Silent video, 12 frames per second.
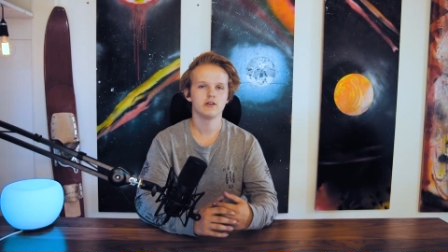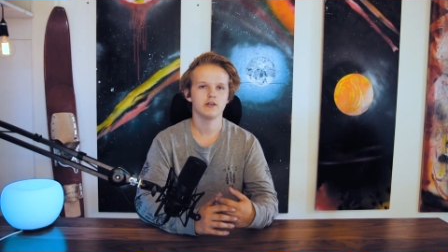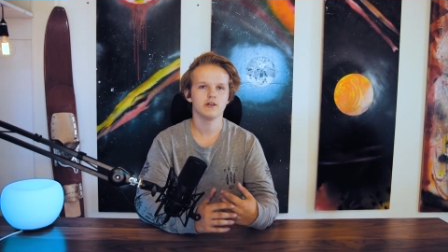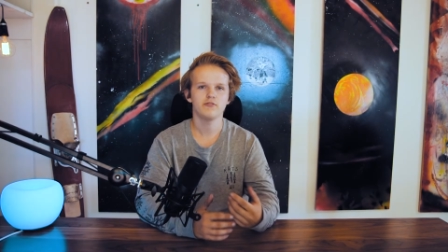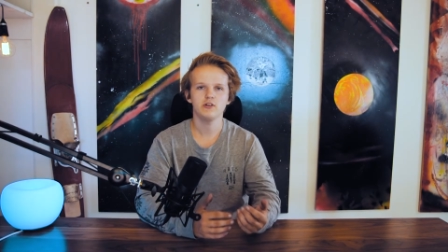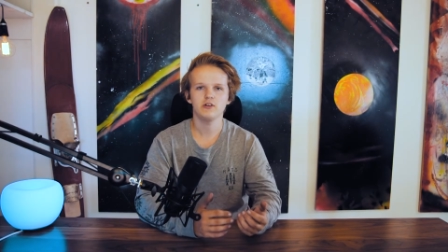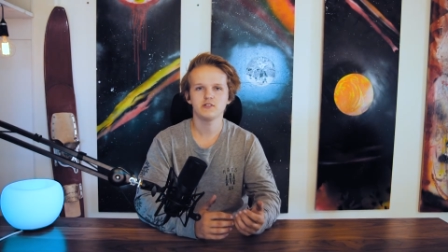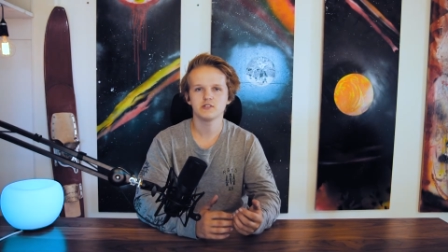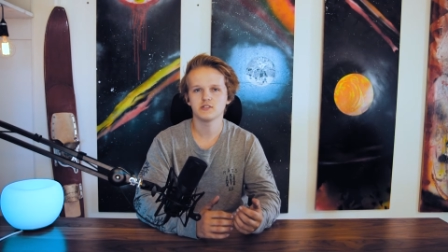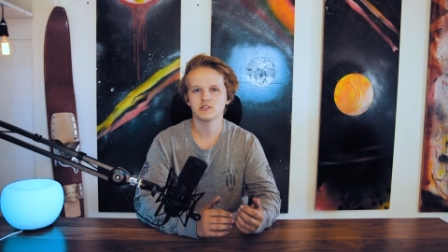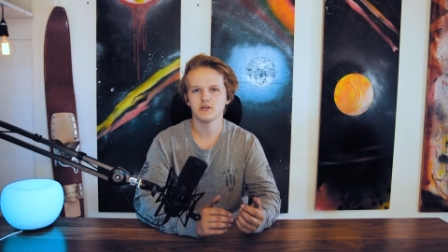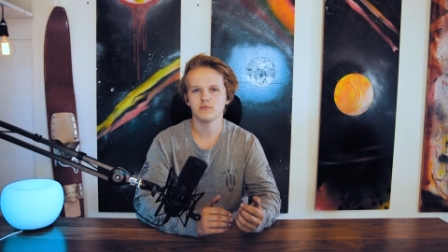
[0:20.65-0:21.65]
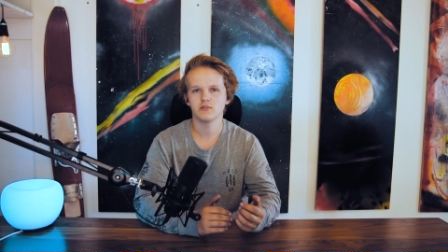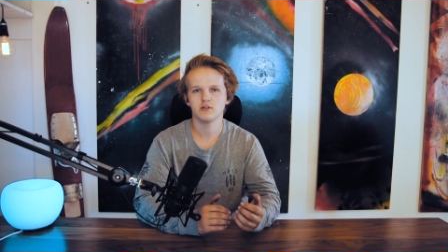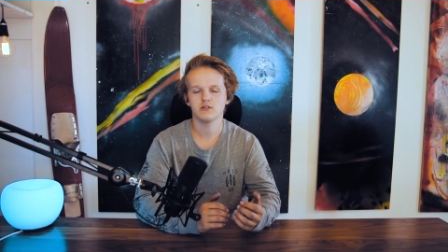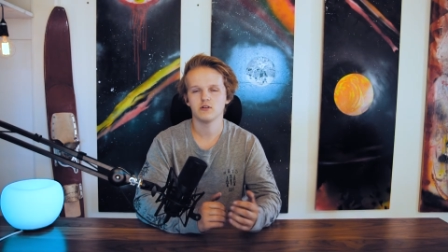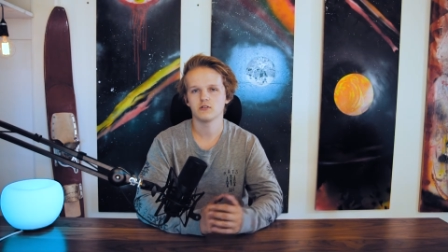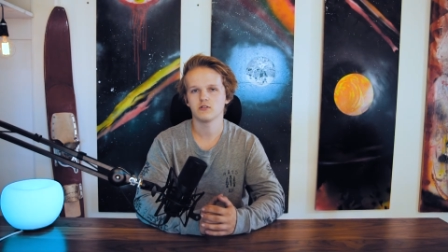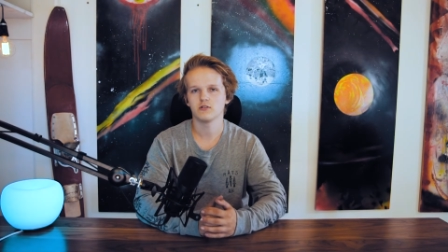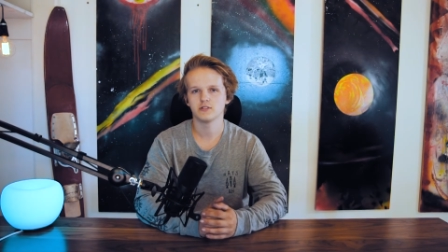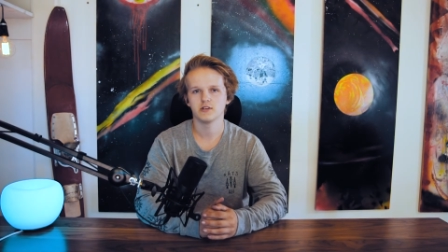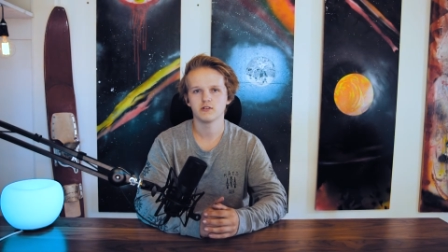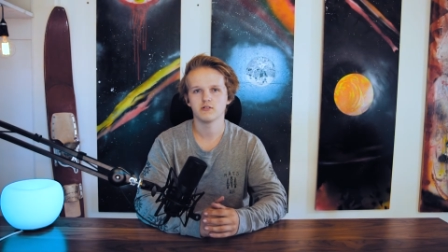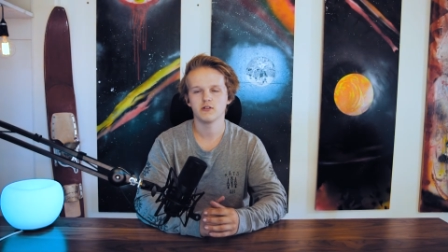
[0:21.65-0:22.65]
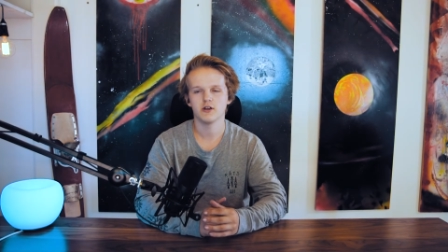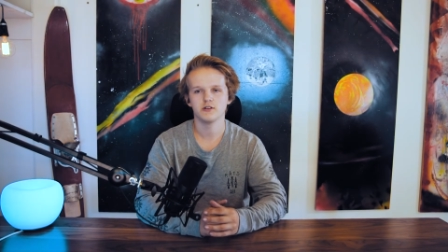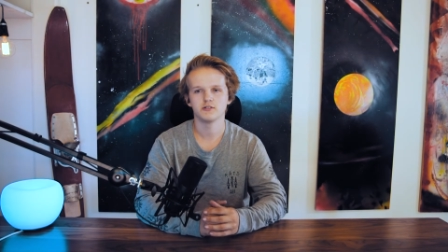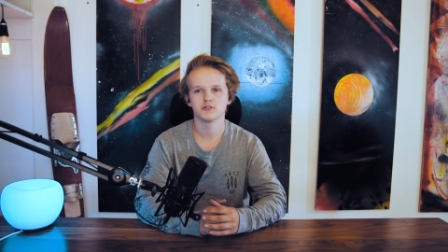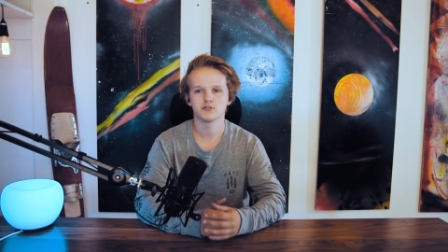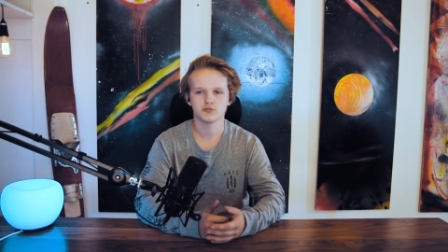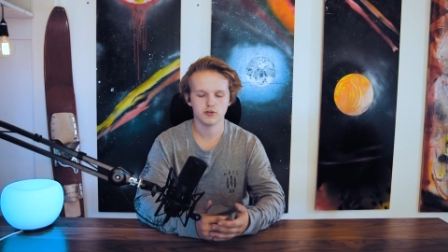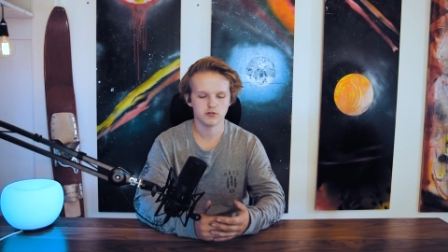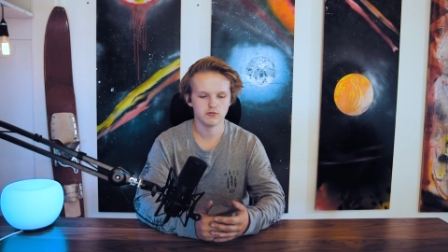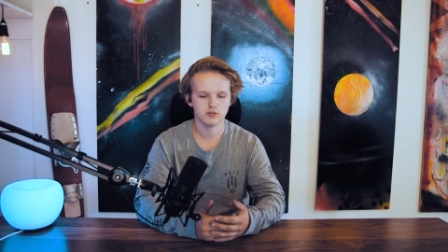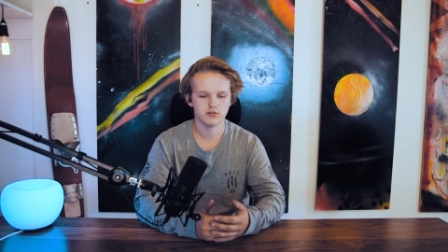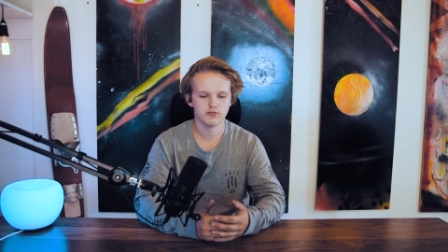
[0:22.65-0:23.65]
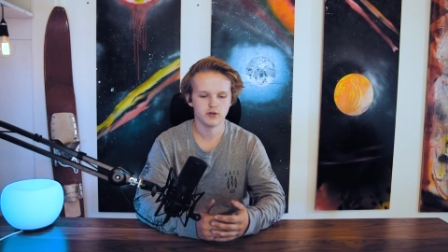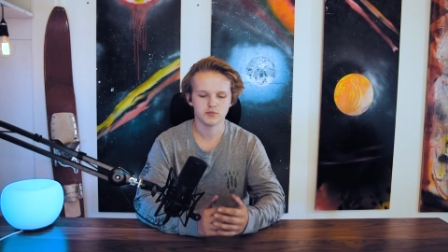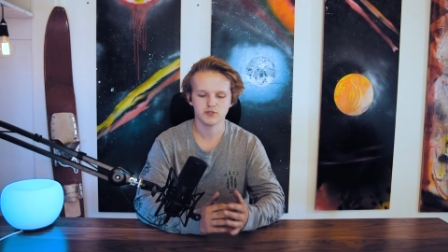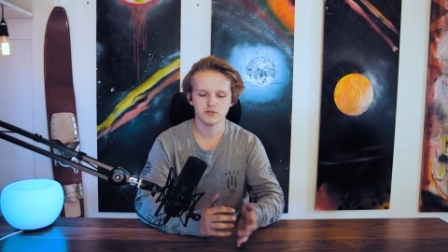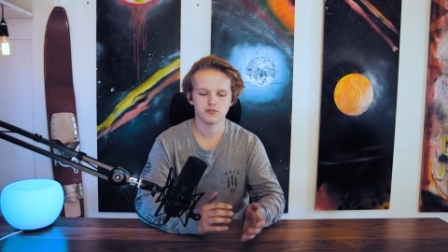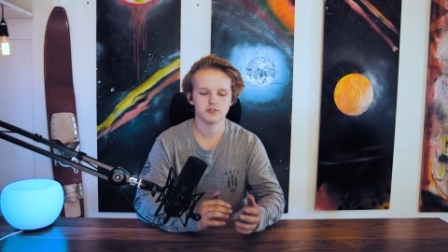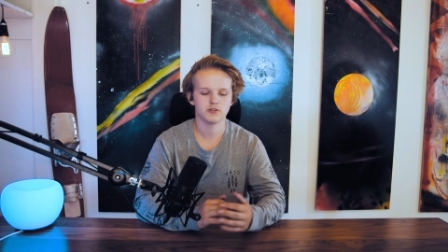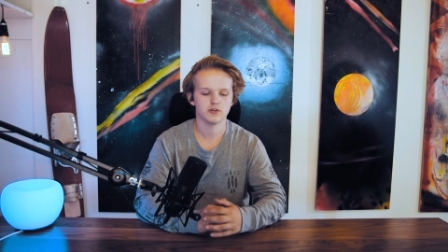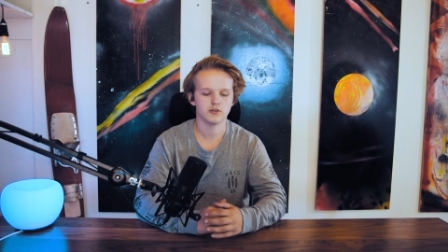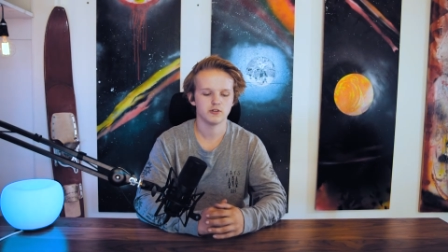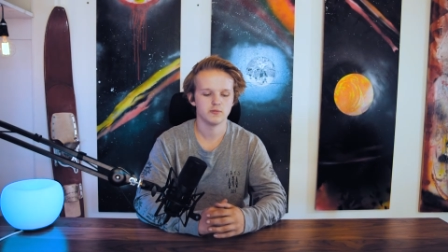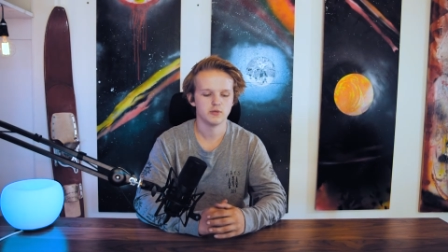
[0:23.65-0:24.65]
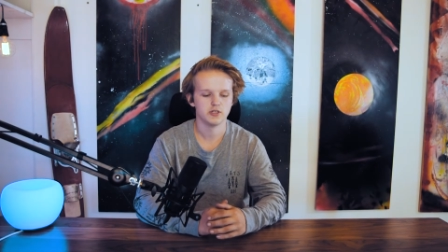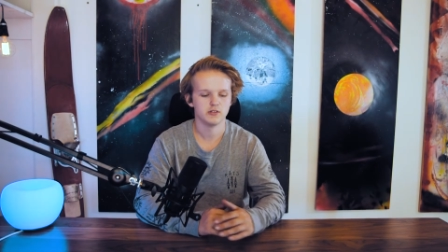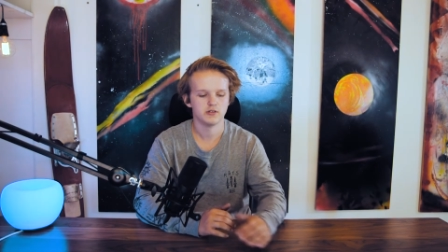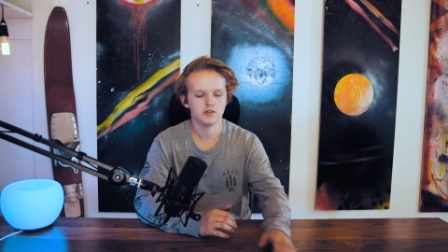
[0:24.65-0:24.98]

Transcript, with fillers: And I feel like this is something that a lot of content creators struggle with. I'm sure it's not only me.